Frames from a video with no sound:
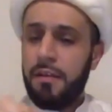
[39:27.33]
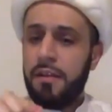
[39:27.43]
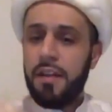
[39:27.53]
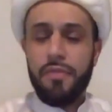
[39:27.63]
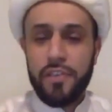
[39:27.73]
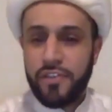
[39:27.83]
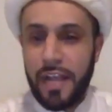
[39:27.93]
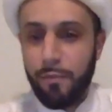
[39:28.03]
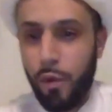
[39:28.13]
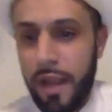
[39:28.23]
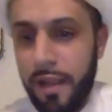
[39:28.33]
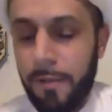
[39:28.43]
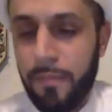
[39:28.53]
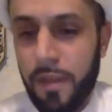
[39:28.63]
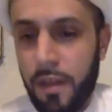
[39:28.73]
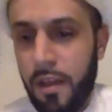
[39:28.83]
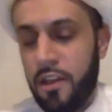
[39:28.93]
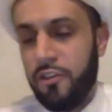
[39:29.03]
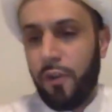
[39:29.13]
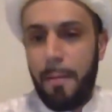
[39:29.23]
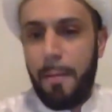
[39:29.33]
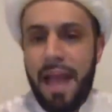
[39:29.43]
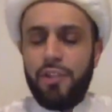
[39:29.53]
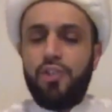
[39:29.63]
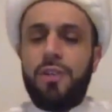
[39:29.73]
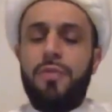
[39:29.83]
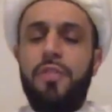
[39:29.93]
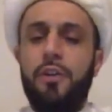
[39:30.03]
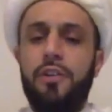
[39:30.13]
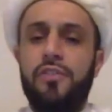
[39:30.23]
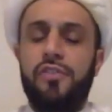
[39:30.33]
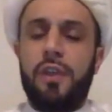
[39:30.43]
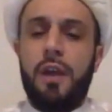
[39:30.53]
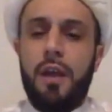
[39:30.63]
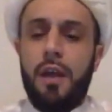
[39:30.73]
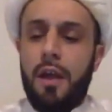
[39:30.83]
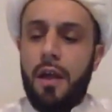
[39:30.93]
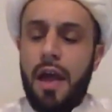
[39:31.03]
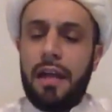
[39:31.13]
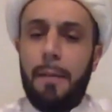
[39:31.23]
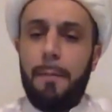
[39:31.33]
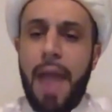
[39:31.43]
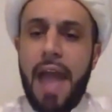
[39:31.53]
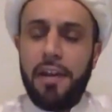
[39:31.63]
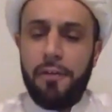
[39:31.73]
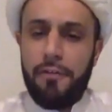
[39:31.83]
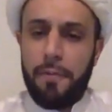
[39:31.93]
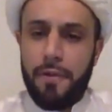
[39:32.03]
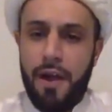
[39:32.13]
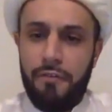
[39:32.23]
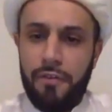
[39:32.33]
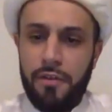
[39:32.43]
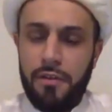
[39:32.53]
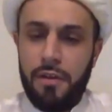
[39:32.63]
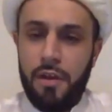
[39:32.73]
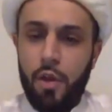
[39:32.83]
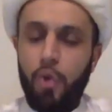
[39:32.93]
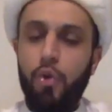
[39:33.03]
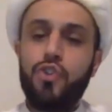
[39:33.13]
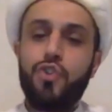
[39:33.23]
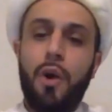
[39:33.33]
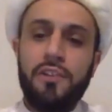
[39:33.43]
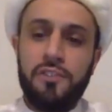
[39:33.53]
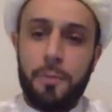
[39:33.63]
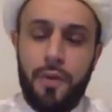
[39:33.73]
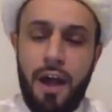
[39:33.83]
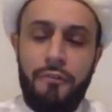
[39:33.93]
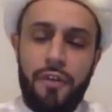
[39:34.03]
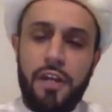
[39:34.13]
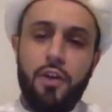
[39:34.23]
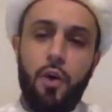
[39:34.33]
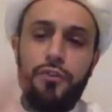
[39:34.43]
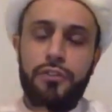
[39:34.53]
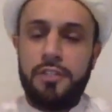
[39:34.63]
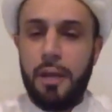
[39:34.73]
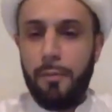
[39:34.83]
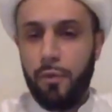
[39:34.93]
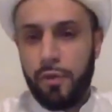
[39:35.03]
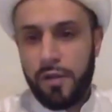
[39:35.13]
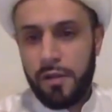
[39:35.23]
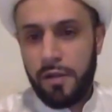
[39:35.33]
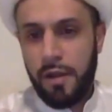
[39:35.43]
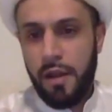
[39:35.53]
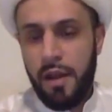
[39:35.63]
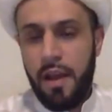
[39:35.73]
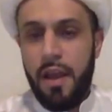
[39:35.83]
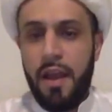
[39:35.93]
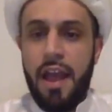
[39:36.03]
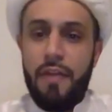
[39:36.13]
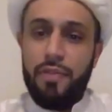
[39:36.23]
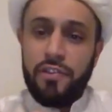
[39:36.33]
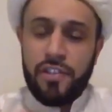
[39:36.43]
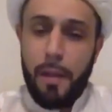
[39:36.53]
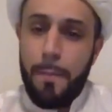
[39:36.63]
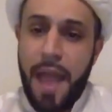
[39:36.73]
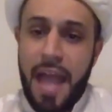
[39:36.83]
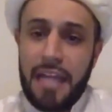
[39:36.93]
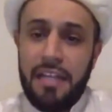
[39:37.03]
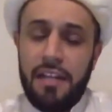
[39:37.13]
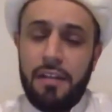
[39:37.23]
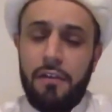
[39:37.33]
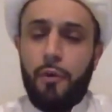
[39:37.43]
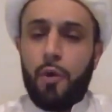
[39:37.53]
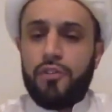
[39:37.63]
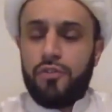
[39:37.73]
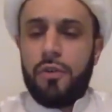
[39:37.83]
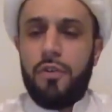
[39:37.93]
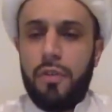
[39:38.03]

in the same way. So imagine there is a companion of the Prophet who joins the Prophet and goes to Tabuk. And this companion, of course,